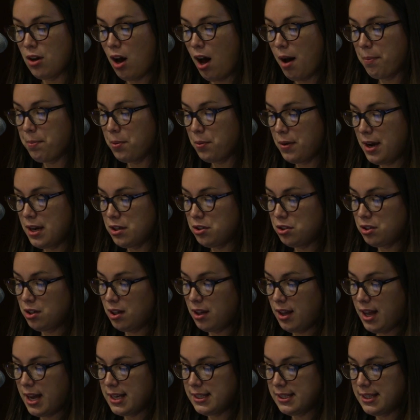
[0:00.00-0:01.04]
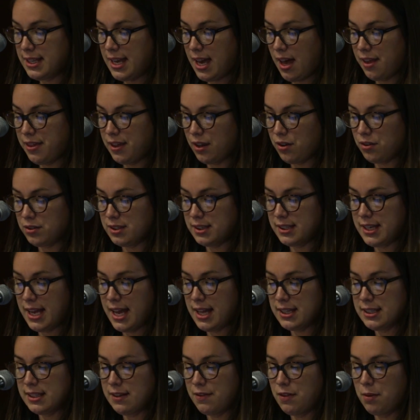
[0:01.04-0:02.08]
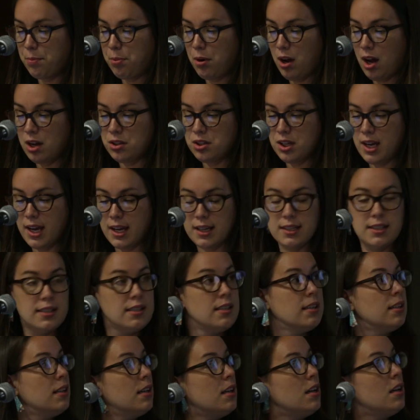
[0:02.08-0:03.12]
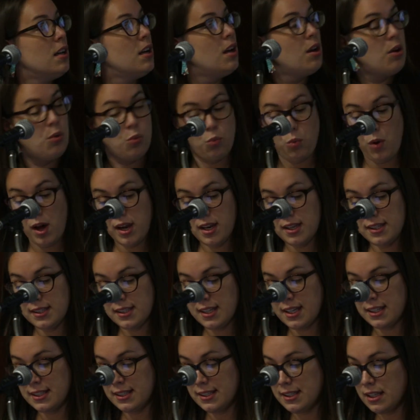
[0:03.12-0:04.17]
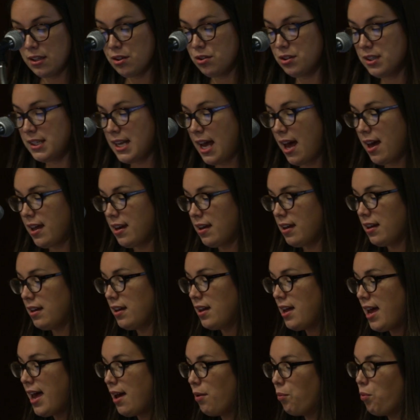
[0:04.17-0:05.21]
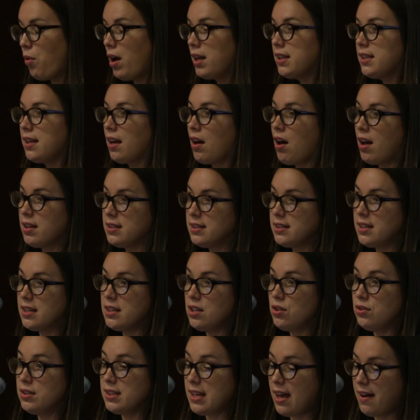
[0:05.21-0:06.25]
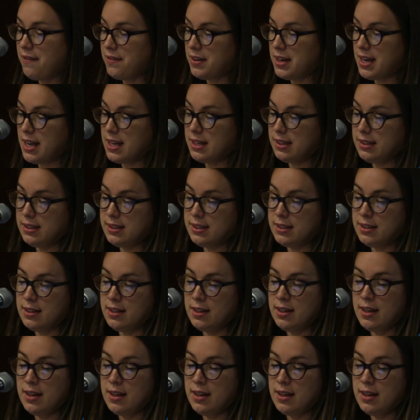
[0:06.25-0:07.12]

to operationalize the ethical stance of a project, what is considered data and what constitutes evidence,